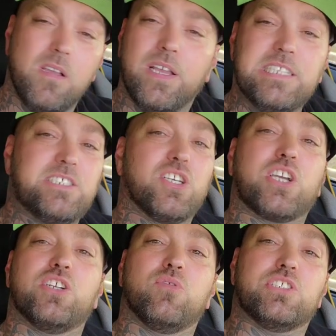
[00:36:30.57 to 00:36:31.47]
He took
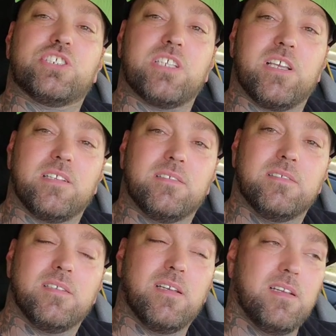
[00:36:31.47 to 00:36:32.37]
it on the chin.
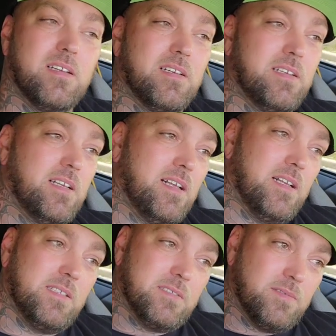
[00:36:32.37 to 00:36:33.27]

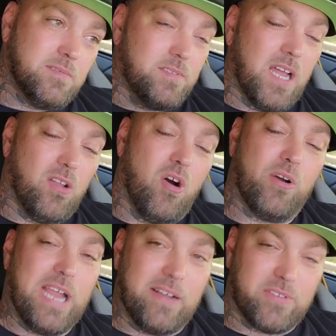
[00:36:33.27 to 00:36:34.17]
Not
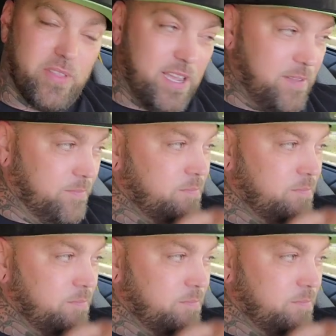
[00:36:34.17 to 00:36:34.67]
long after that,